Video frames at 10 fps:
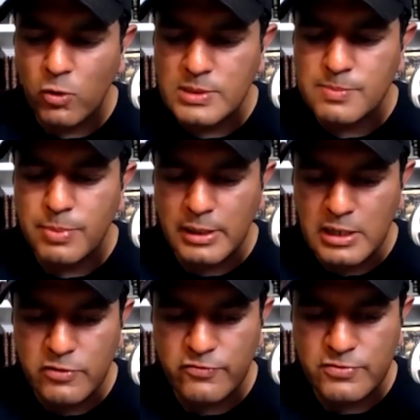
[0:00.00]

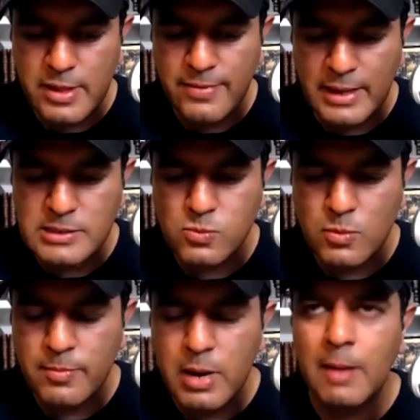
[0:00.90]
believed that that's
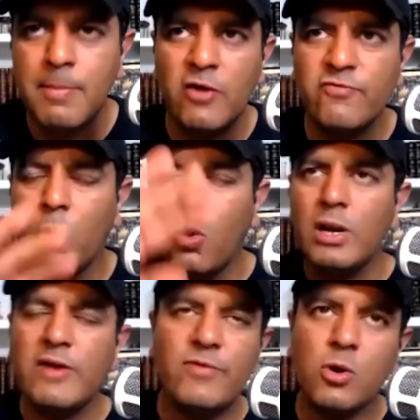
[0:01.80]
above all
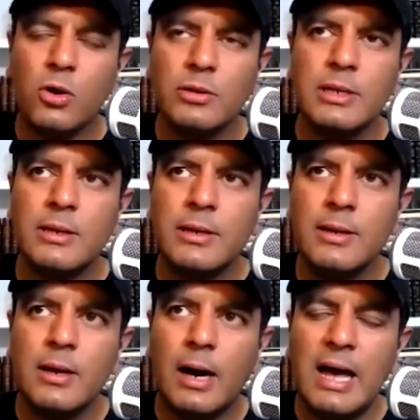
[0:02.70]
every quality.
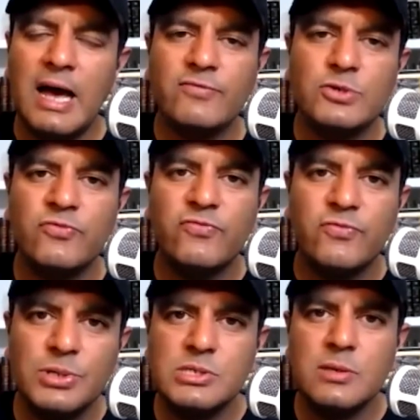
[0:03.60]
I have to
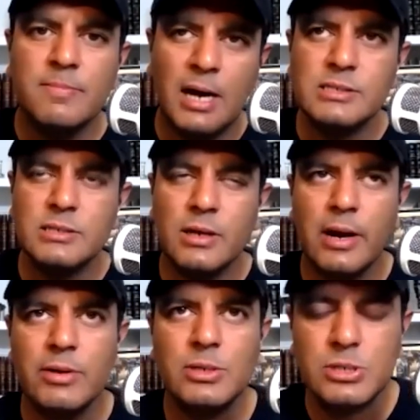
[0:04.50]
first master
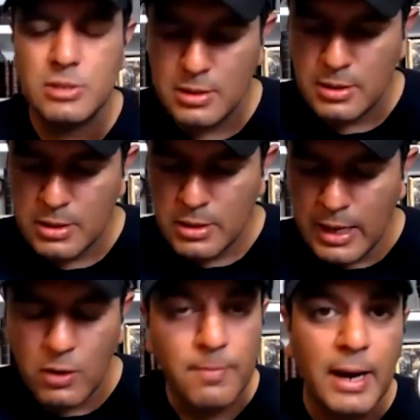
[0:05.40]
courage.
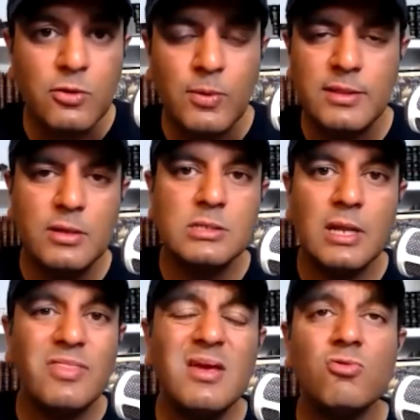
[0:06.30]
Now, by the way, there is
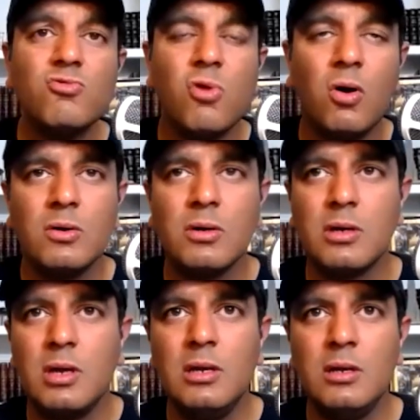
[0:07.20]
nothing wrong
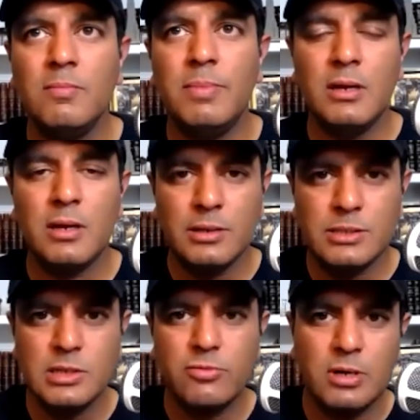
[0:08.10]
in being
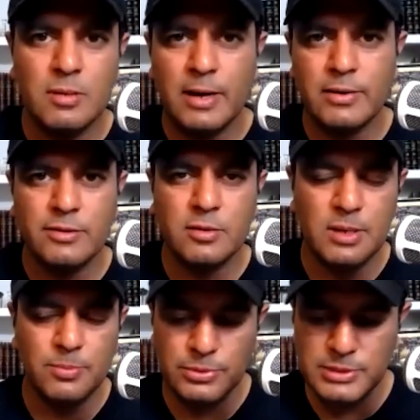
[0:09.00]
considerate about other
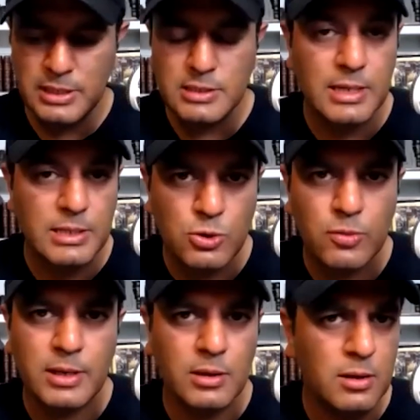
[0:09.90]
people's needs as you're
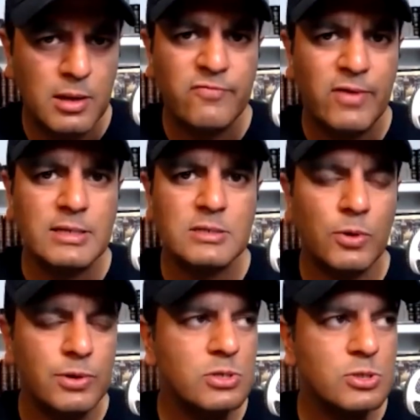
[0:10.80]
being. In fact, what
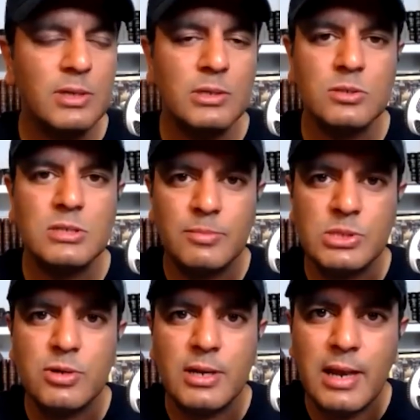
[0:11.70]
you're doing is you're
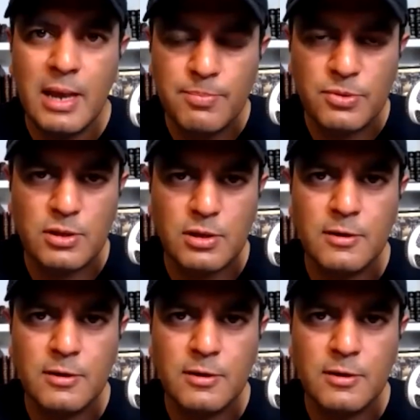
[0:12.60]
demonstrating empathy.